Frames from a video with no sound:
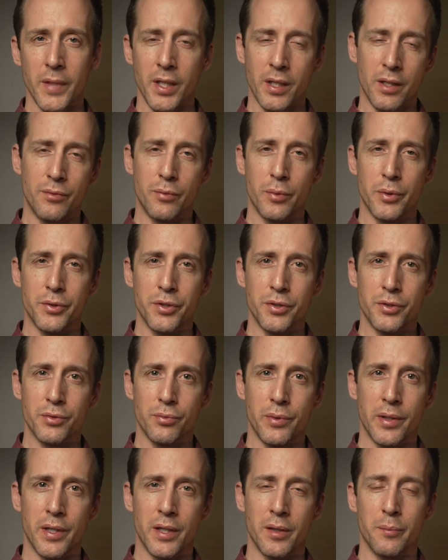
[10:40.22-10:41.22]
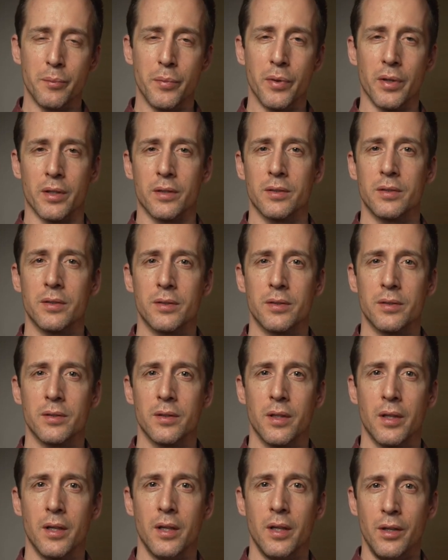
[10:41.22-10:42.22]
if we're just reading books,
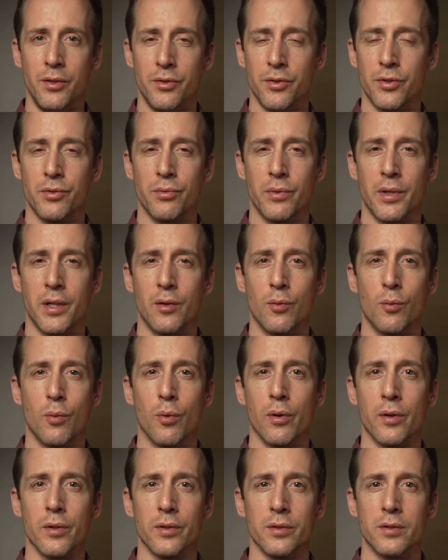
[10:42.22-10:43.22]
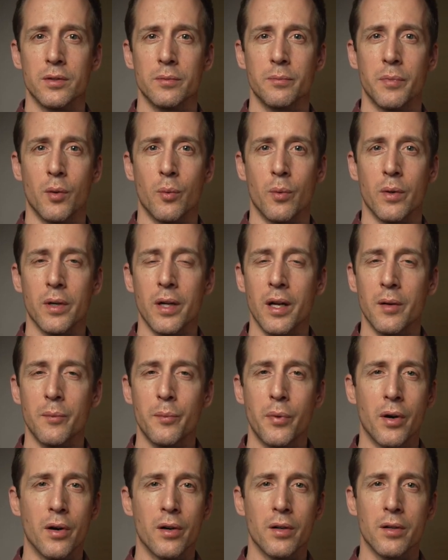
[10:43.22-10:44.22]
just reading words, but we're not
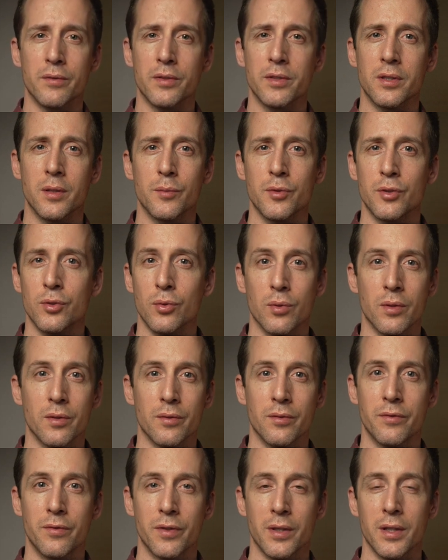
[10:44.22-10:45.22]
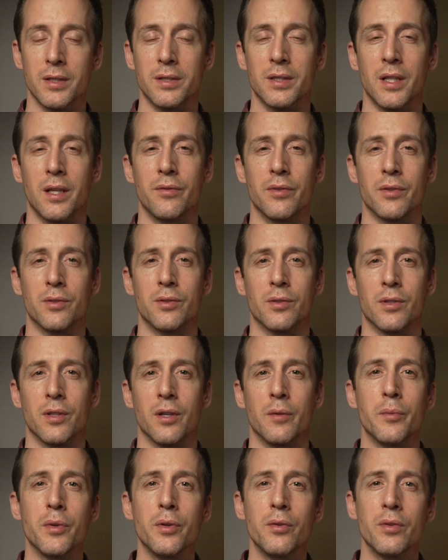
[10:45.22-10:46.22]
part of some sort of philosophical
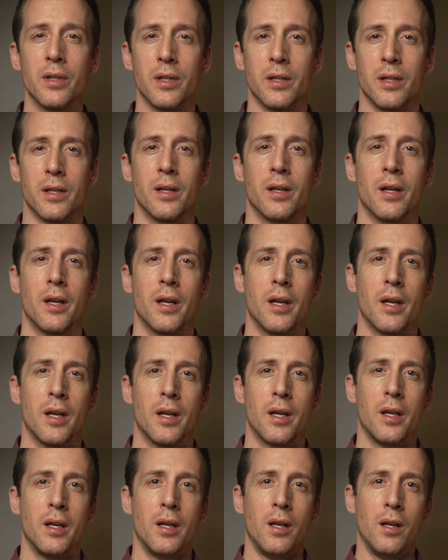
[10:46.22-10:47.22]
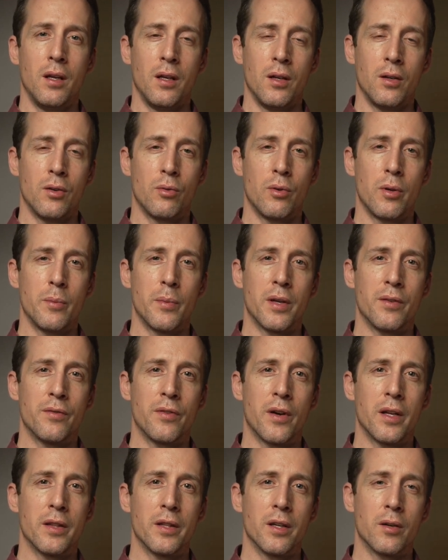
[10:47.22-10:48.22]
community, we may
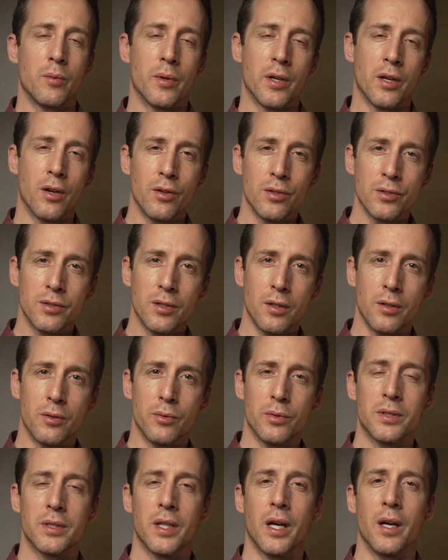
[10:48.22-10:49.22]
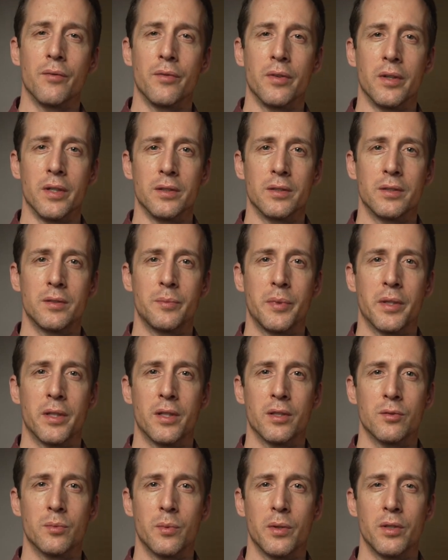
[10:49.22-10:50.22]
find that we also lose confidence
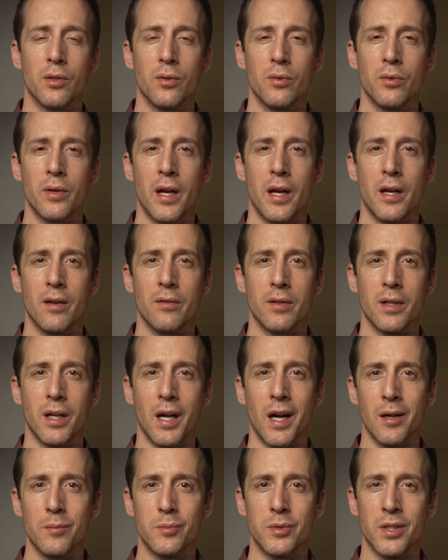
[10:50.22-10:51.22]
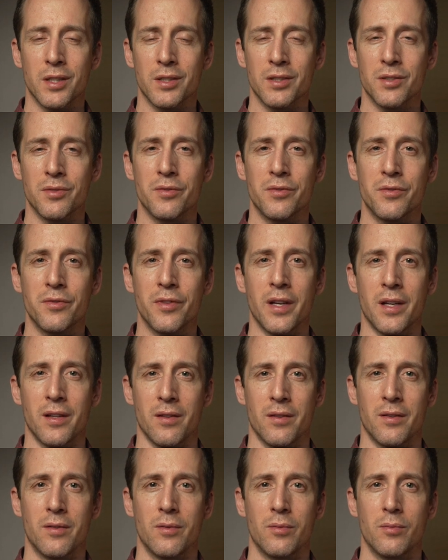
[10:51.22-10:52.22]
because we don't have an object of
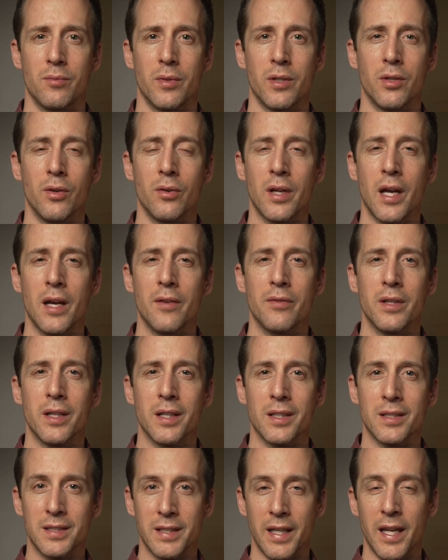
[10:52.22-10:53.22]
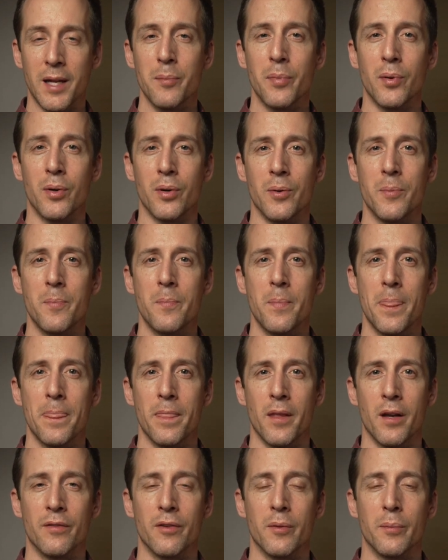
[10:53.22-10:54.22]
faith. We don't have an example
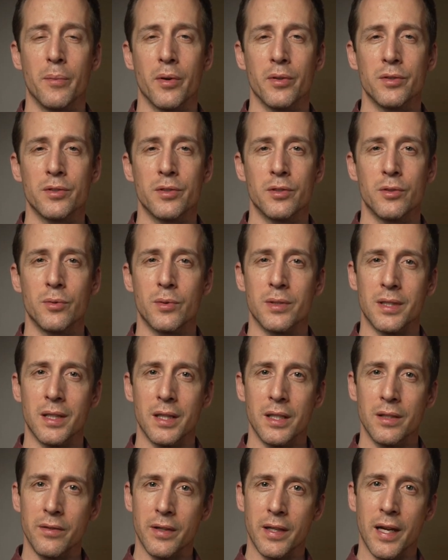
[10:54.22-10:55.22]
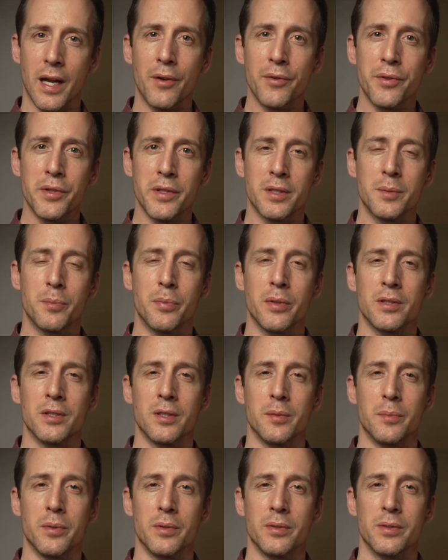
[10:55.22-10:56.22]
of a person who is living out these
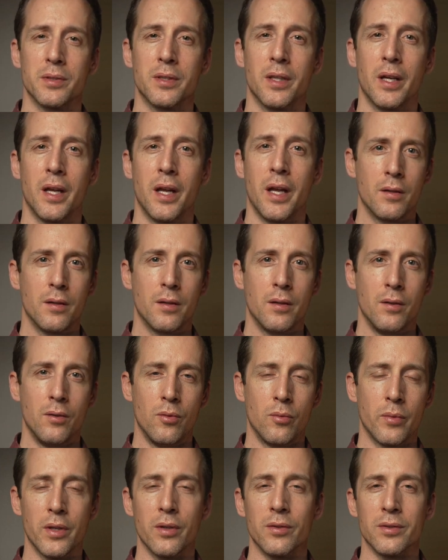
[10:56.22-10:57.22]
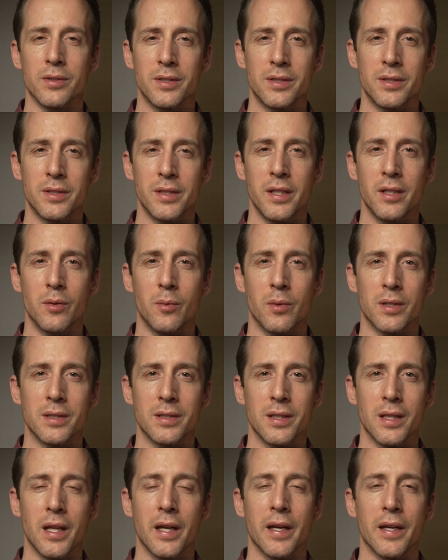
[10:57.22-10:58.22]
principles. We don't see what
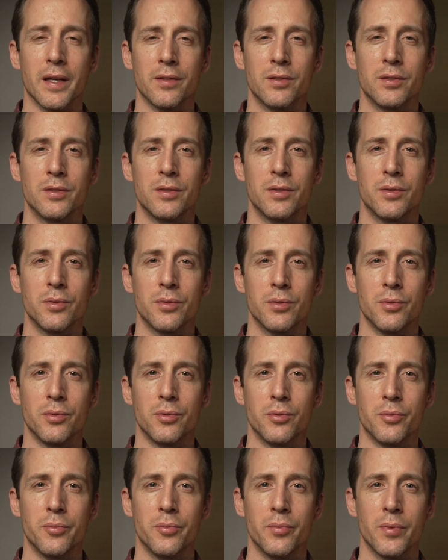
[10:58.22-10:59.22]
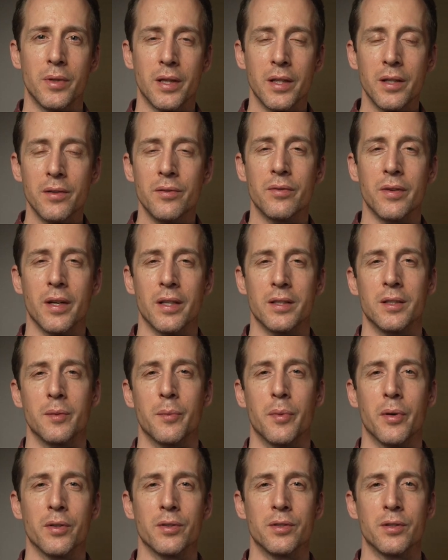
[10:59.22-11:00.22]
it's like to live as a
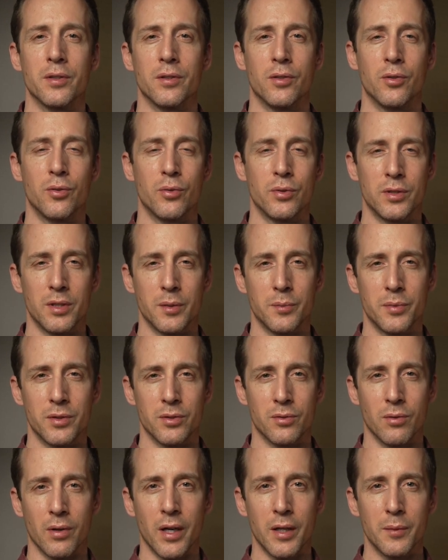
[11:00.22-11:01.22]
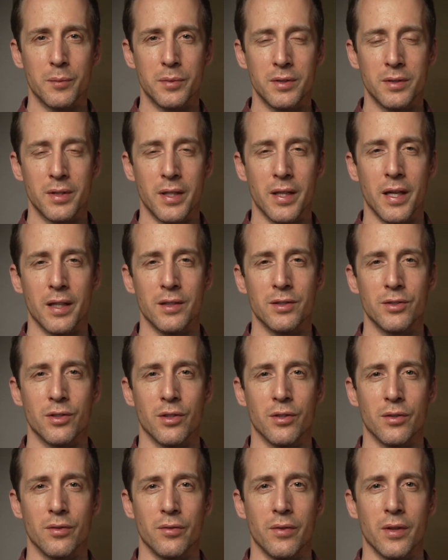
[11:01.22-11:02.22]
person who subscribes to that
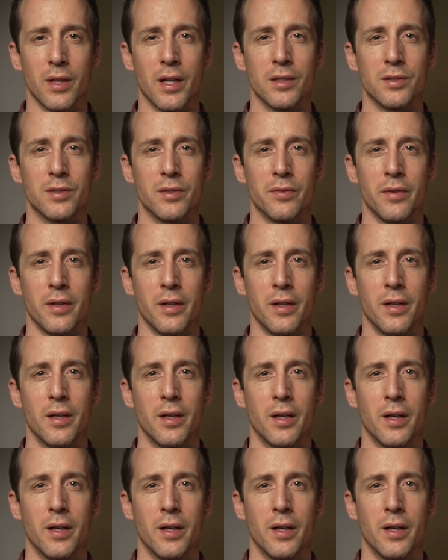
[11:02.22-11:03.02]
certain philosophy.